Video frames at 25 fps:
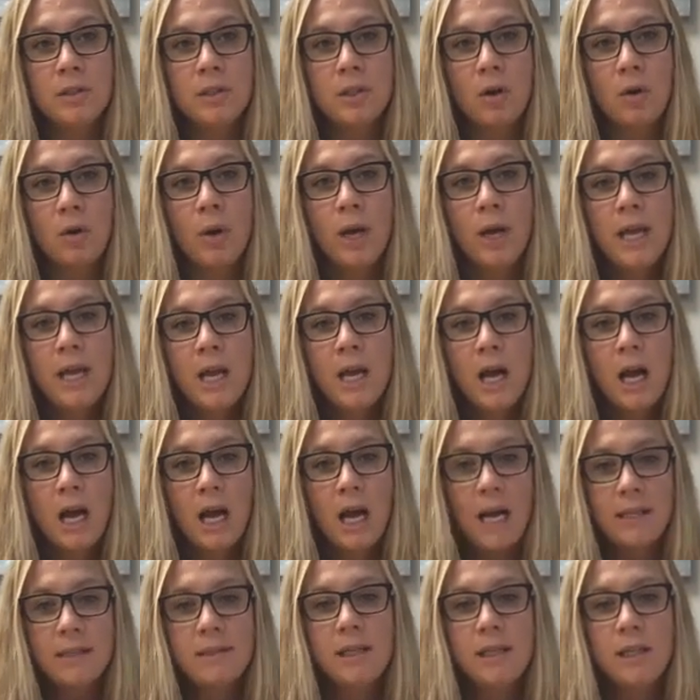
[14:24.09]
So
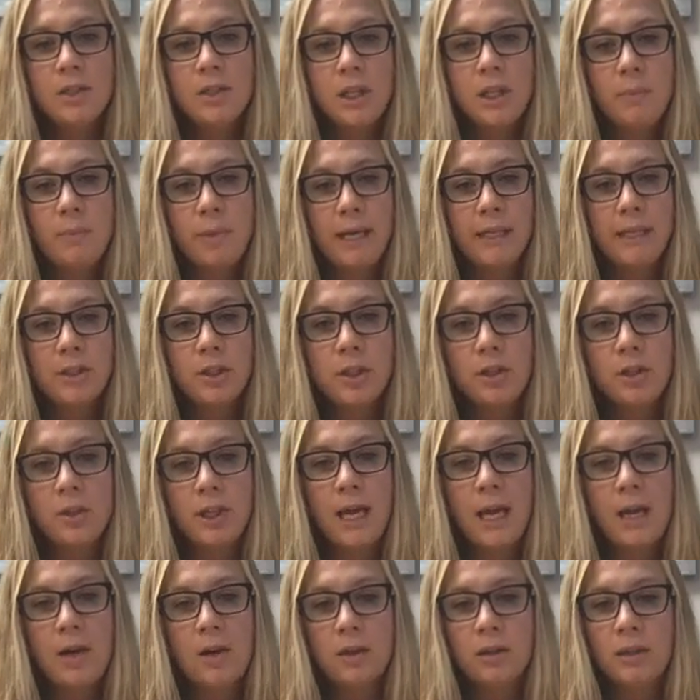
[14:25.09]
I essentially begged her to
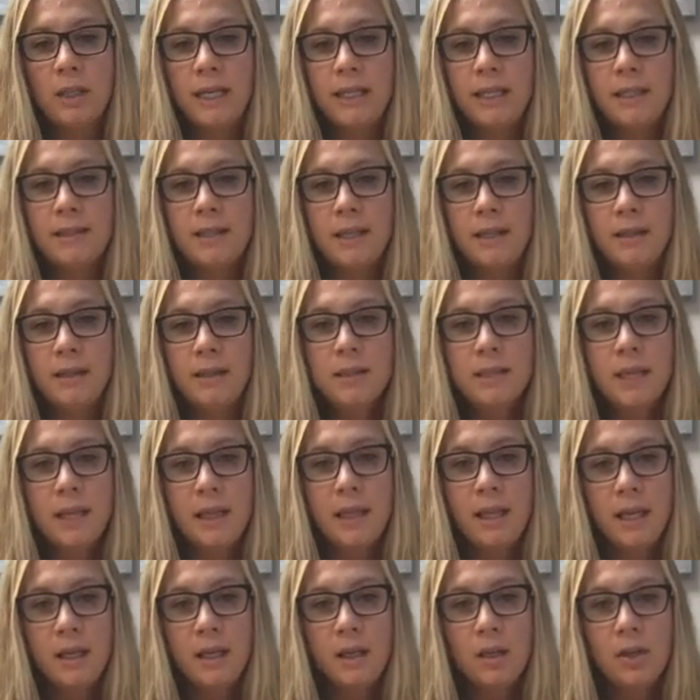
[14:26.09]
get her license. I
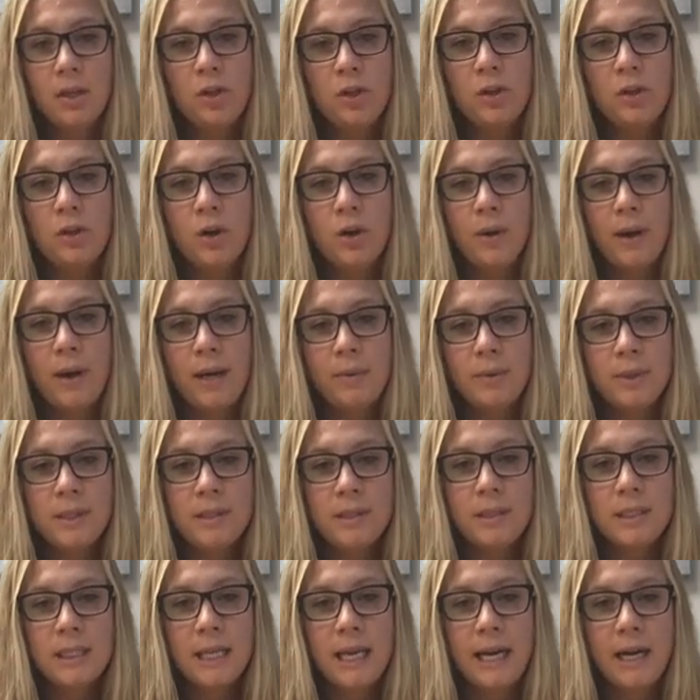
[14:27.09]
think, I
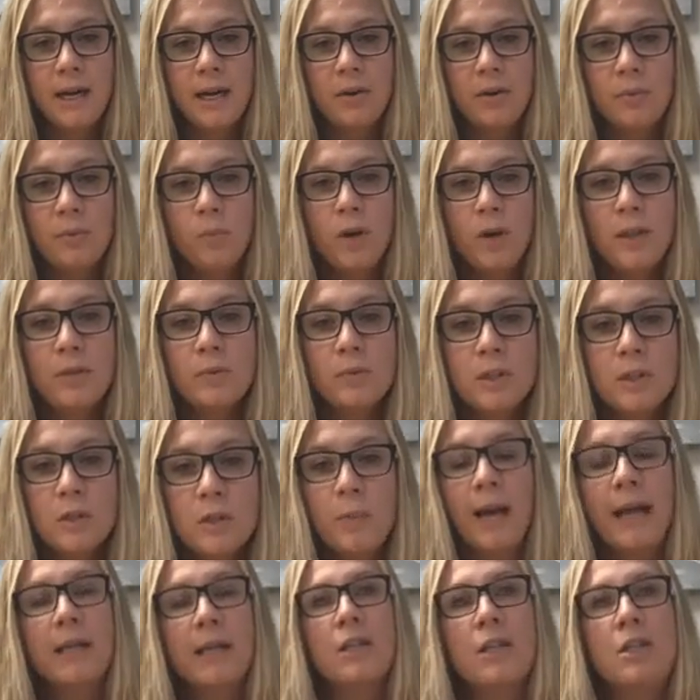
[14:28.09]
was scared with
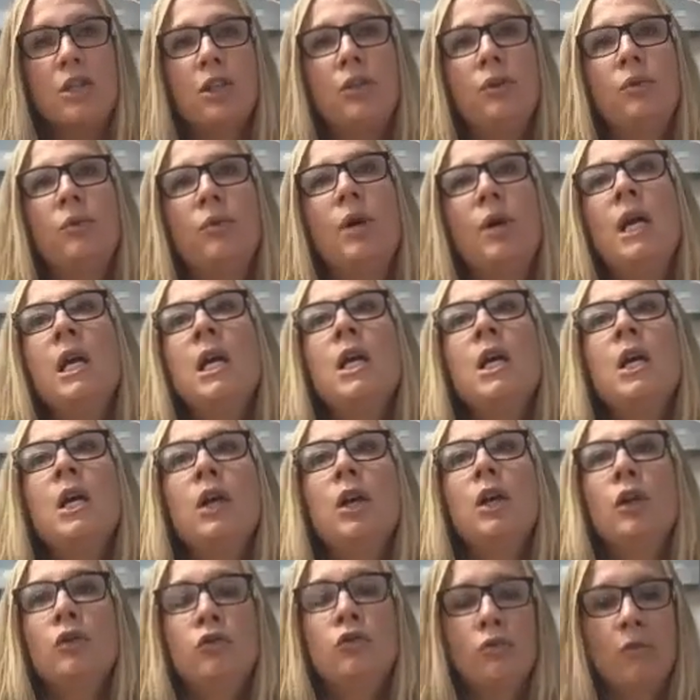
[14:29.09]
respect to
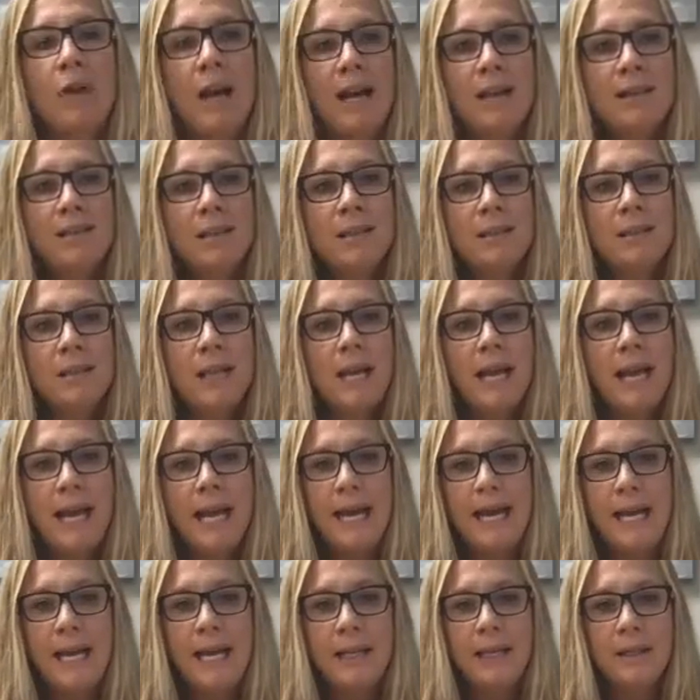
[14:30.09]
trust
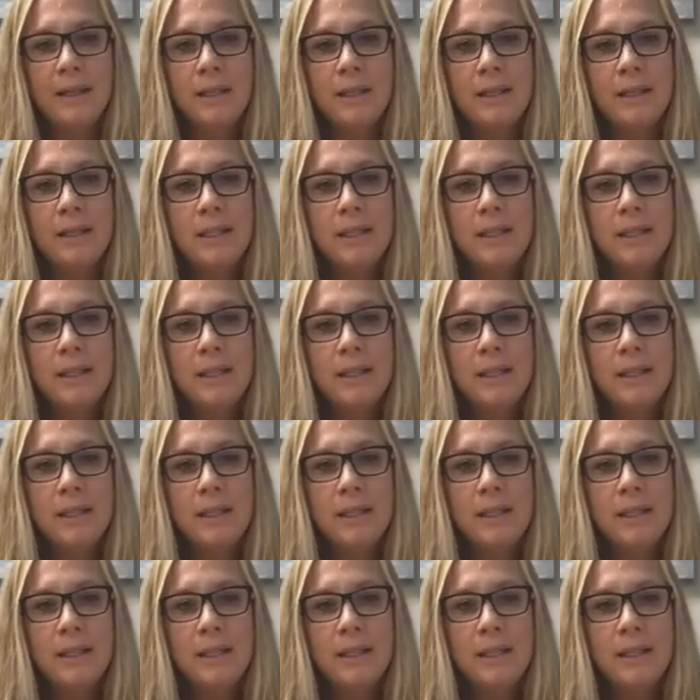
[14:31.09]
and